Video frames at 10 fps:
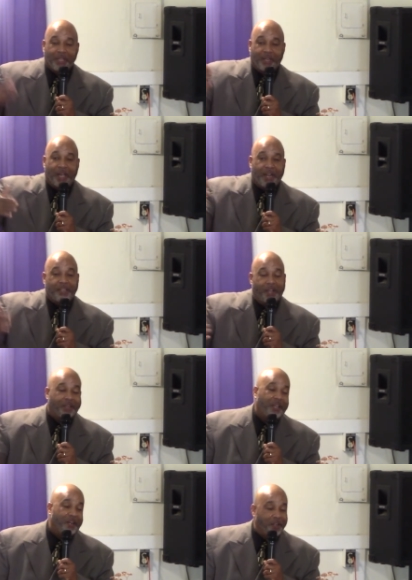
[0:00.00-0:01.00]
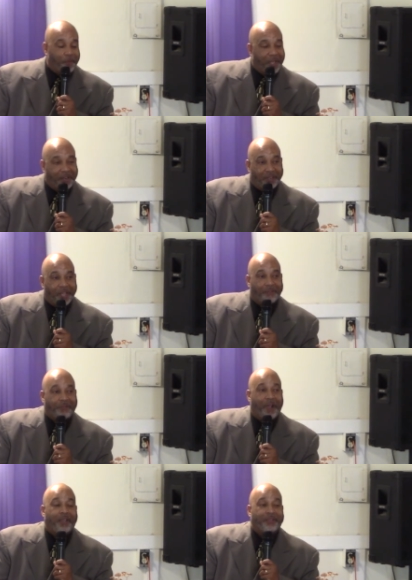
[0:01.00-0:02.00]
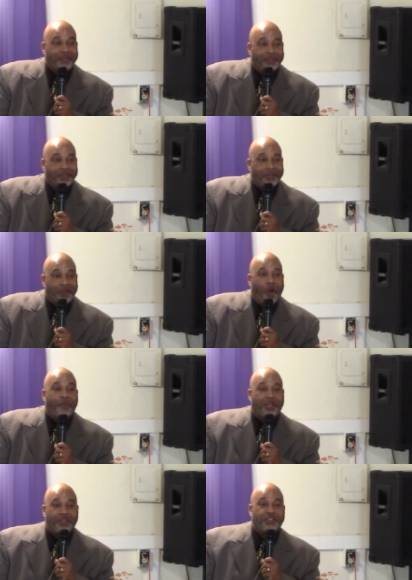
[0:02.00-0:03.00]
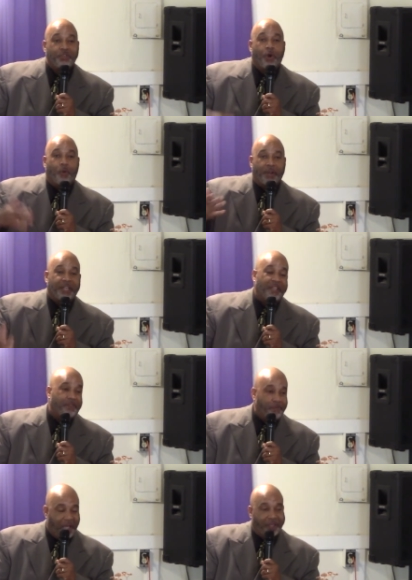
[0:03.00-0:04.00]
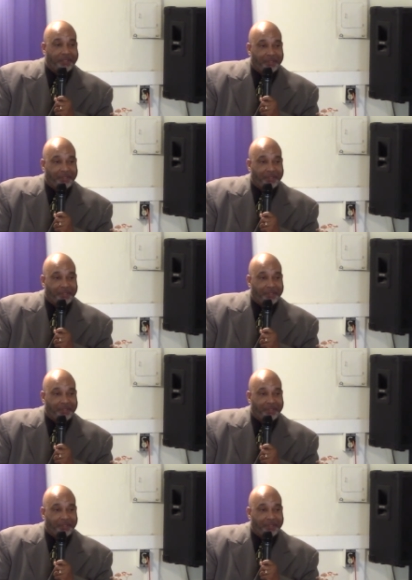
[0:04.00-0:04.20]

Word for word: Now that young lady, young man that got fired. Mm. All because you don't want to give it back.